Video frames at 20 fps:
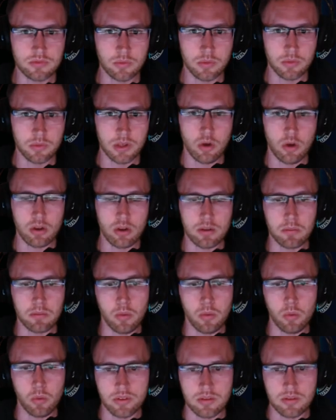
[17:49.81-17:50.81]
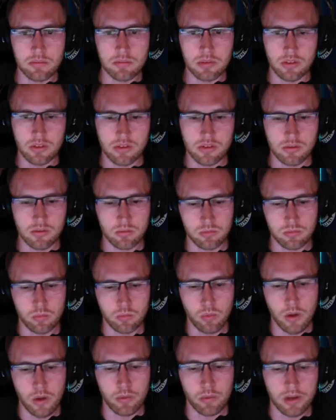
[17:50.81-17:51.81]
We call it modes because
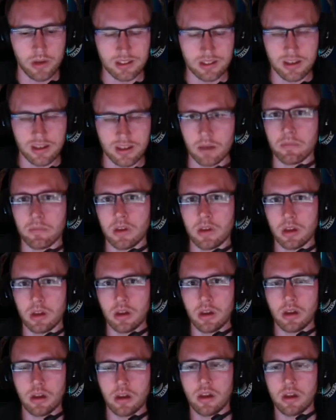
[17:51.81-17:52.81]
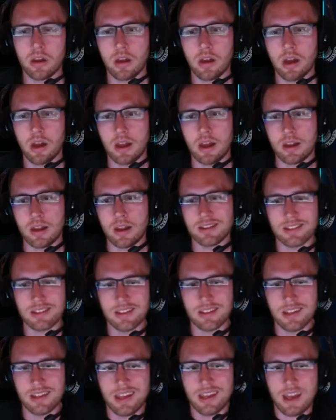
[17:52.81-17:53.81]
when we're in game, it,
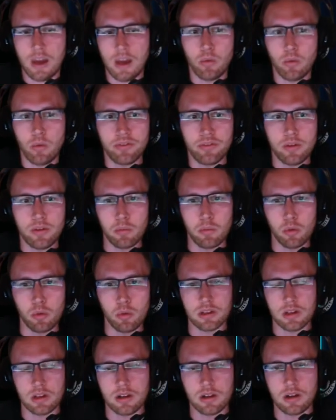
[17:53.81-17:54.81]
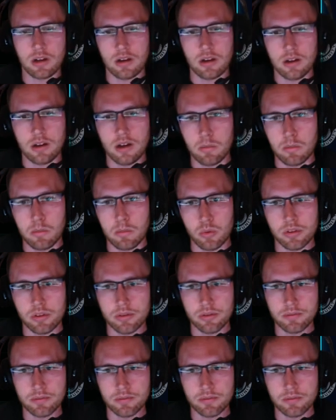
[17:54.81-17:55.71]
it will feel more like a mode.